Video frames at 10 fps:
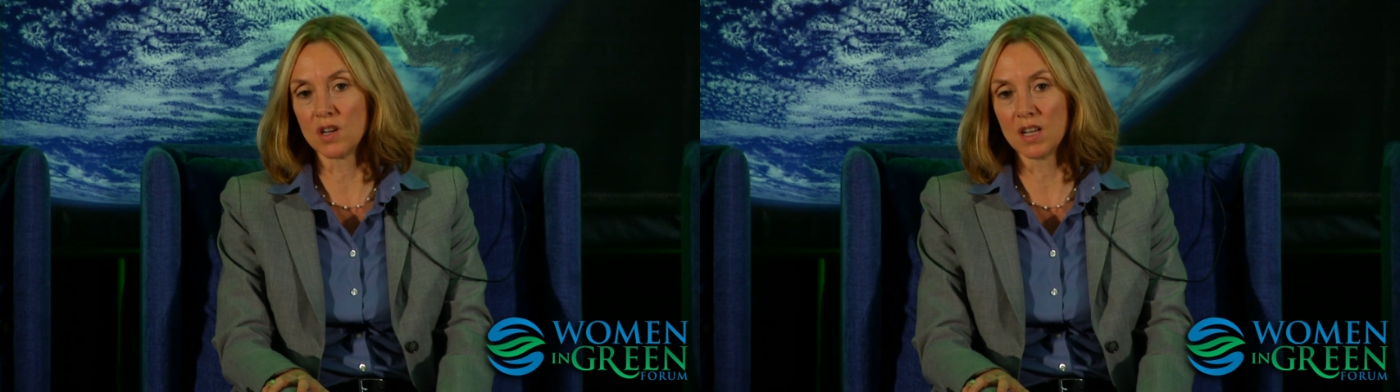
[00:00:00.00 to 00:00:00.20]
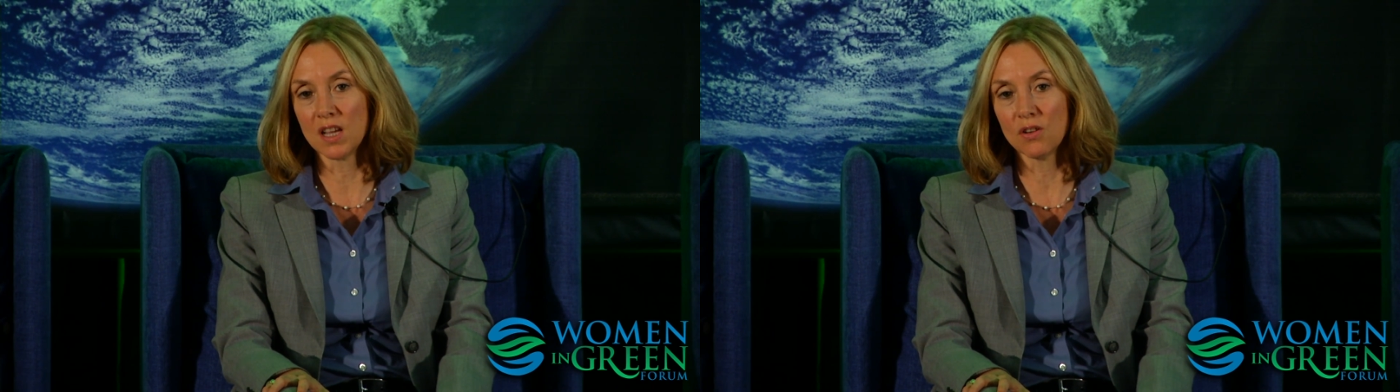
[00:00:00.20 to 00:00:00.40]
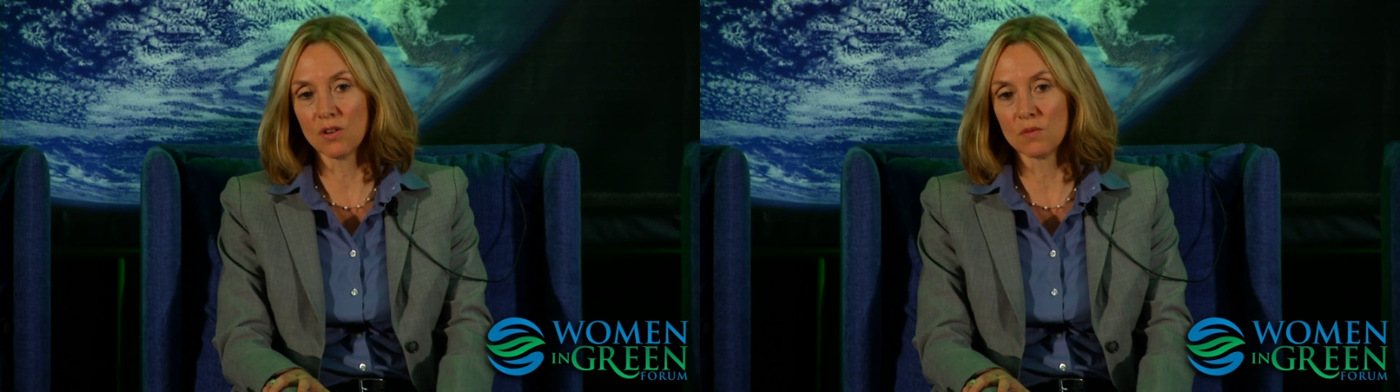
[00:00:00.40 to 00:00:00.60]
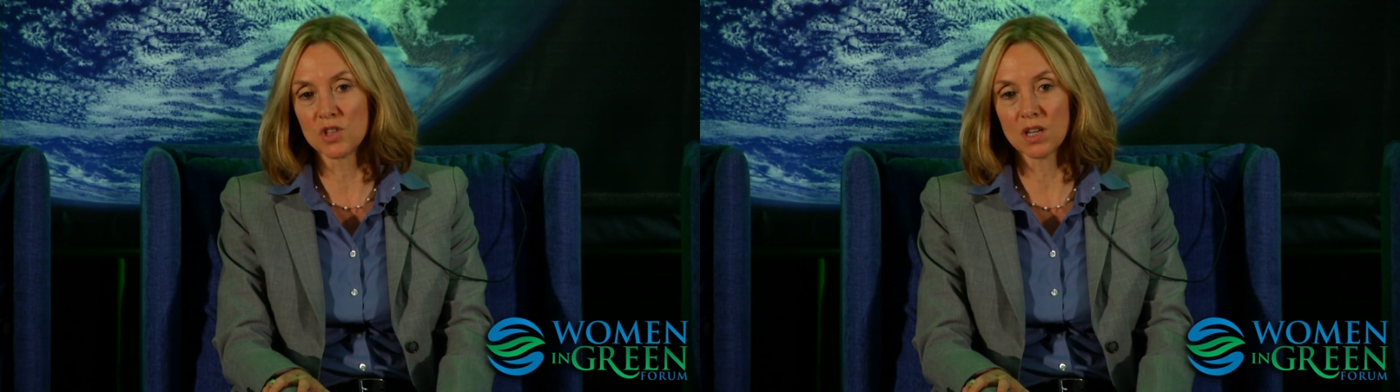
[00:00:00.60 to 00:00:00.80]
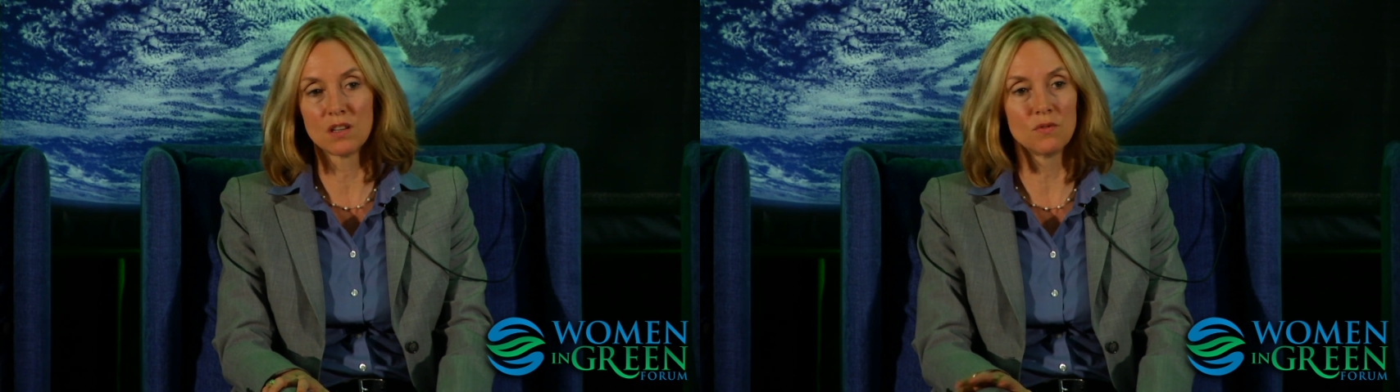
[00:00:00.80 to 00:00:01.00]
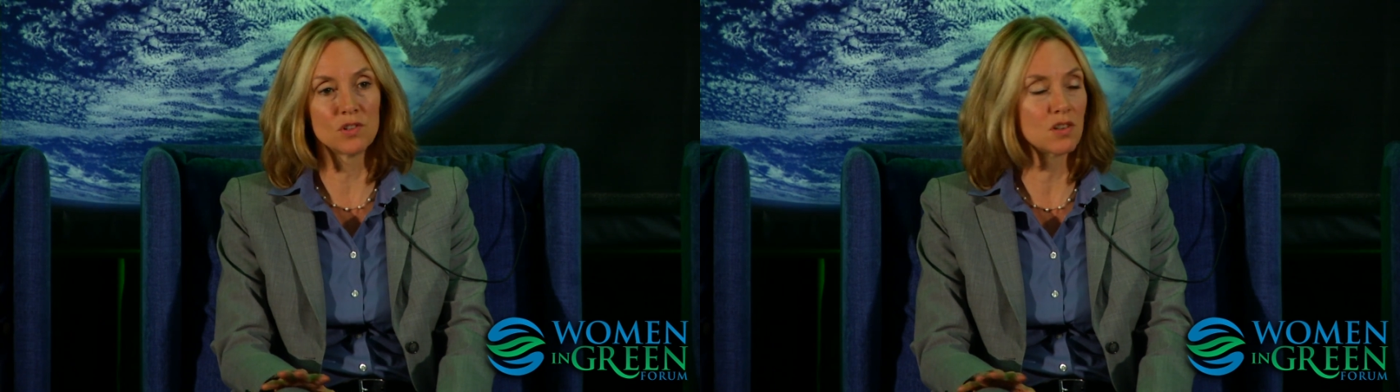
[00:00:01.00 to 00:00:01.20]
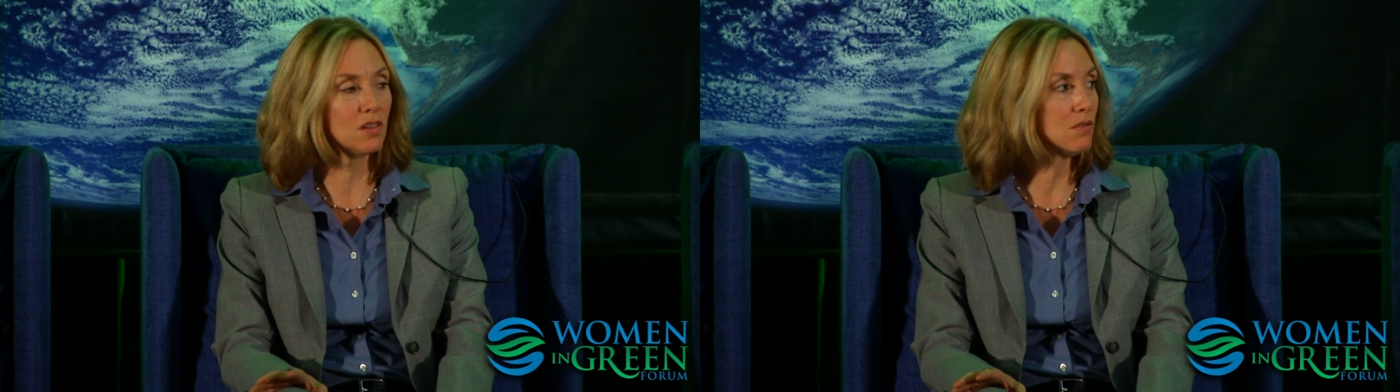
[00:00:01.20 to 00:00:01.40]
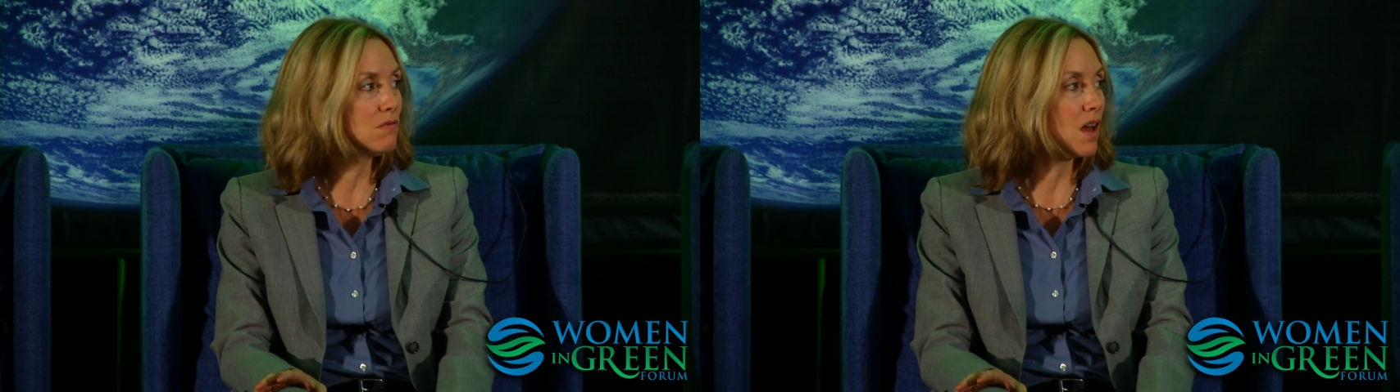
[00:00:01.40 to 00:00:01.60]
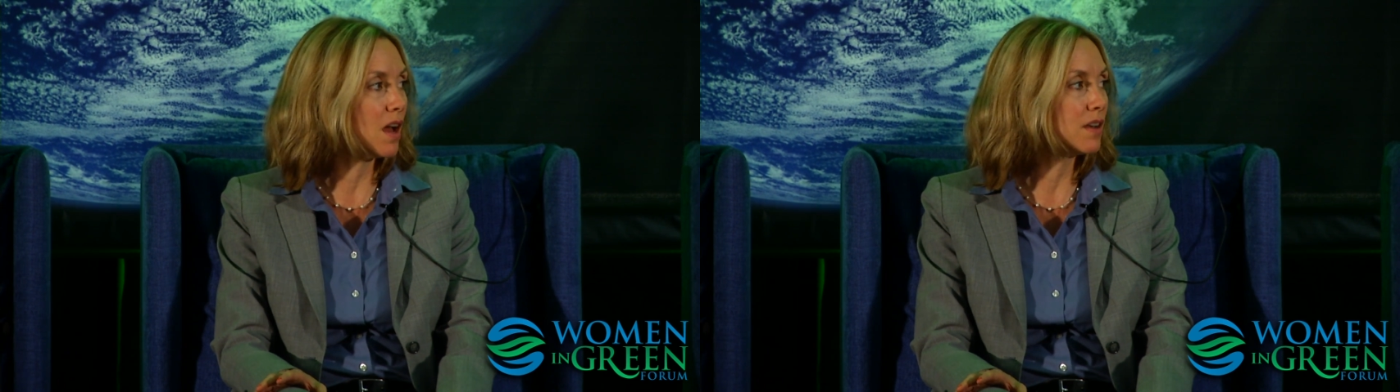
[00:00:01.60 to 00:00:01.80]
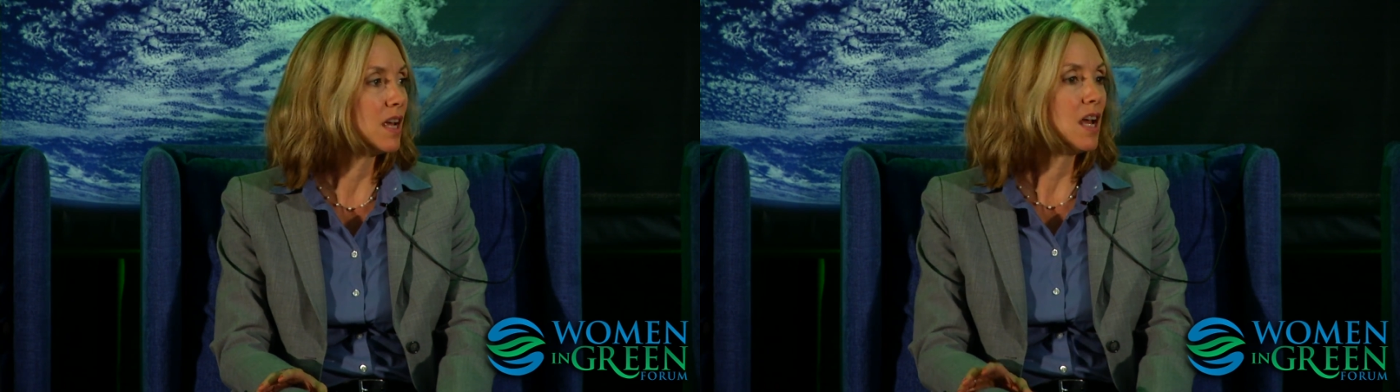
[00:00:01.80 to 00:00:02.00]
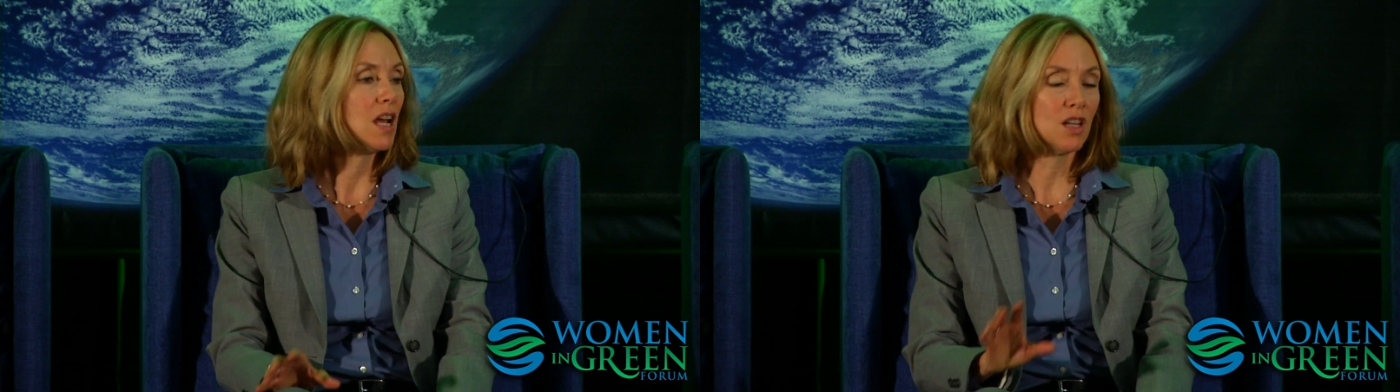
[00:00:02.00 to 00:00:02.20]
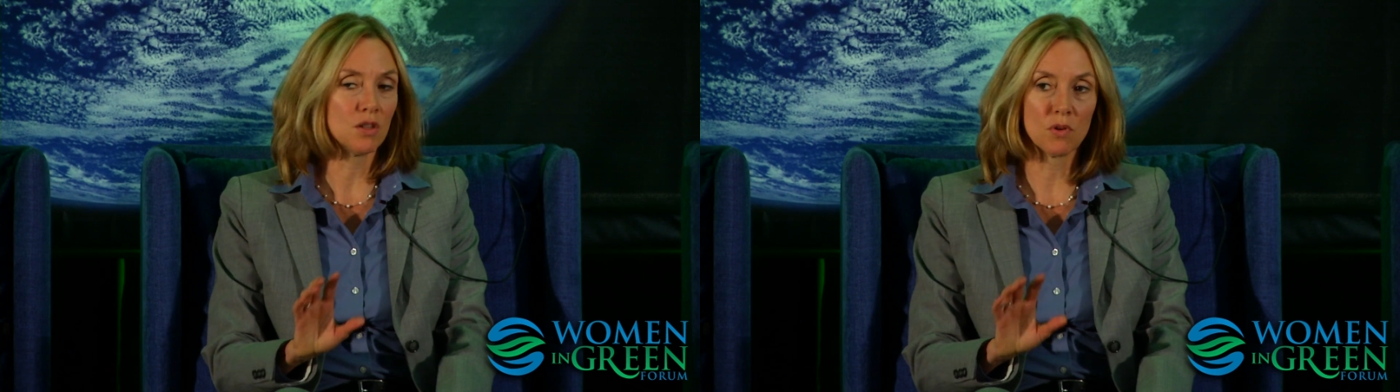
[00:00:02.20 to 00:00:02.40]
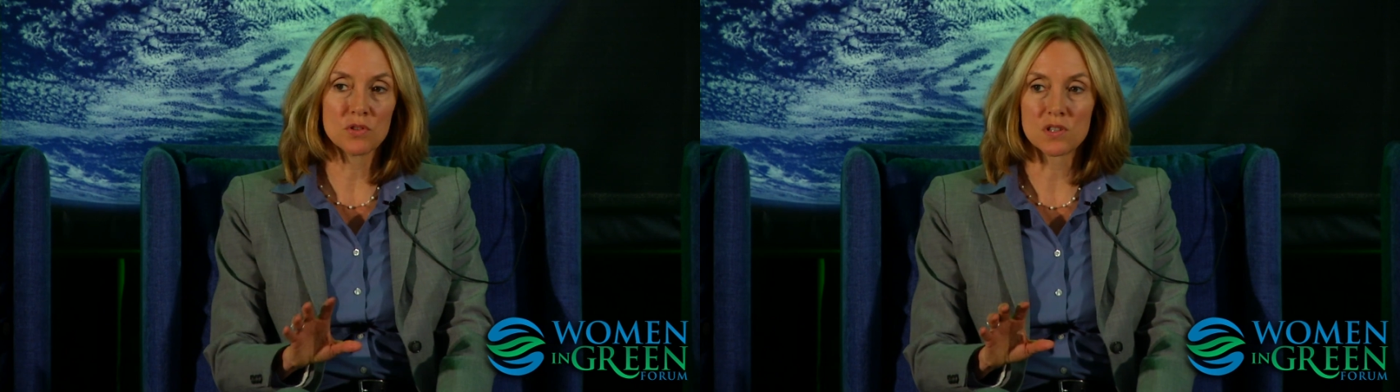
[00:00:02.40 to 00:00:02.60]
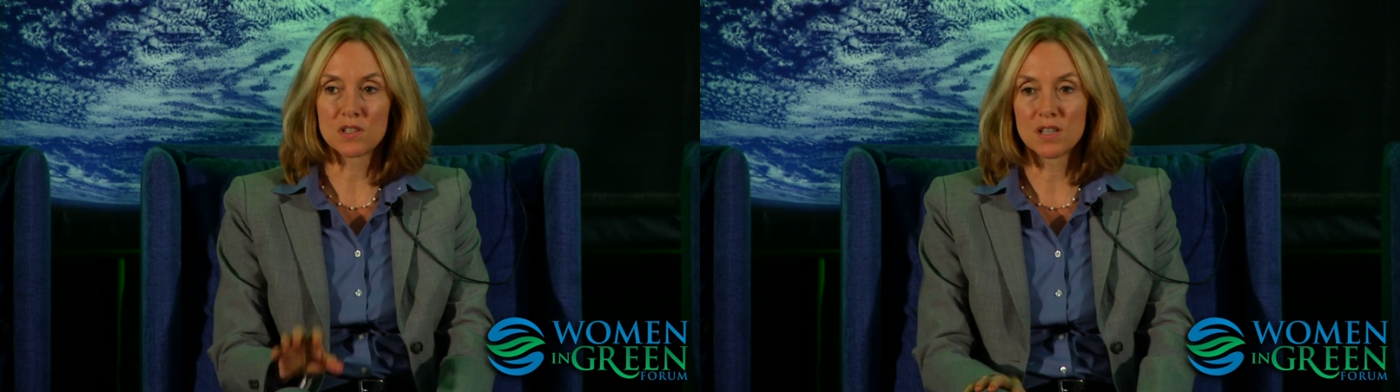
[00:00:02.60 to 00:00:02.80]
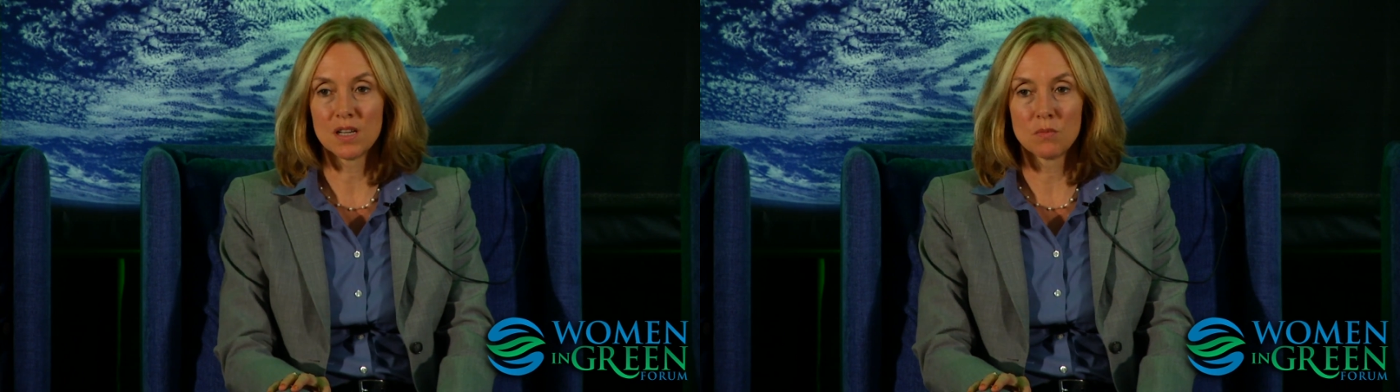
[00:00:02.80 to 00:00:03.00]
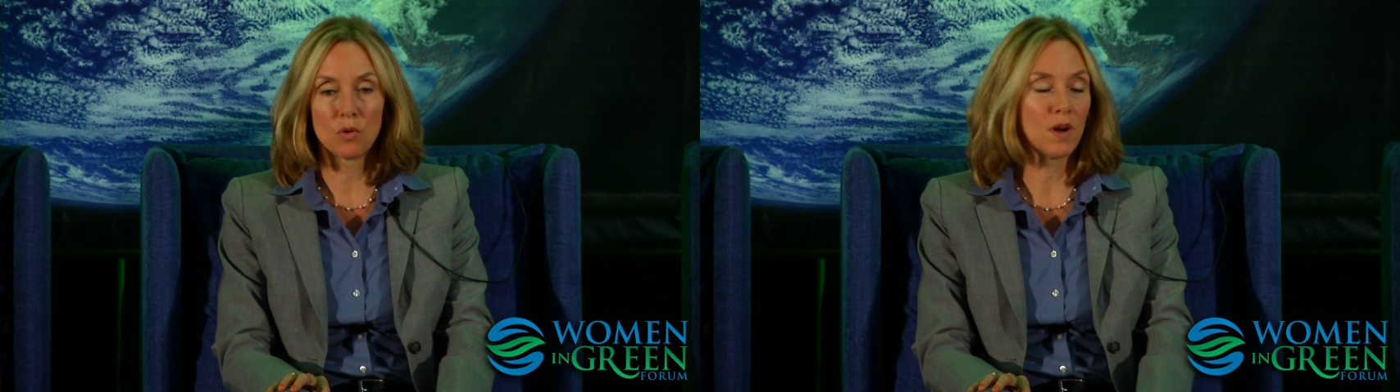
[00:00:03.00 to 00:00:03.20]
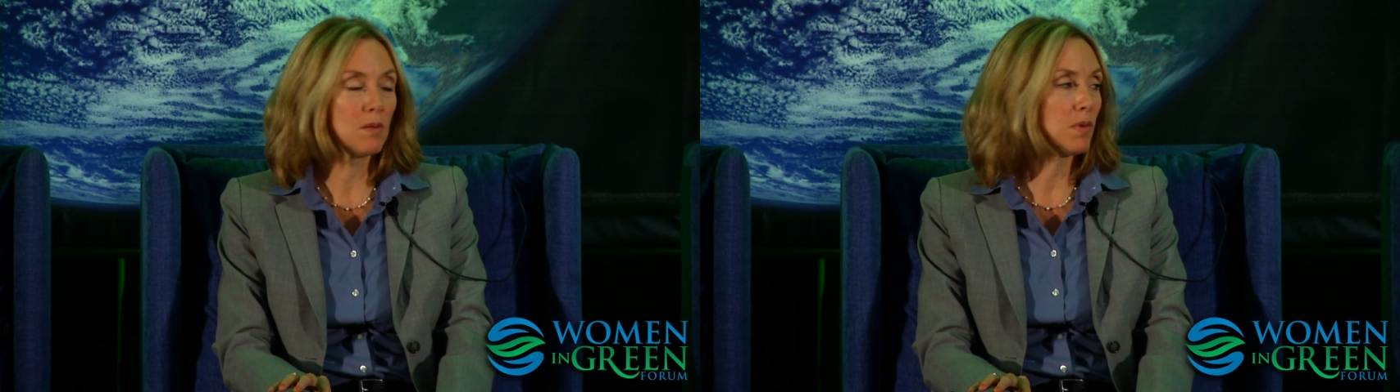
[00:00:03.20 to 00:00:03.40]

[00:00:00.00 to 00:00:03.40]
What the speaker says: and again, our objective is to do that in the most sustainable way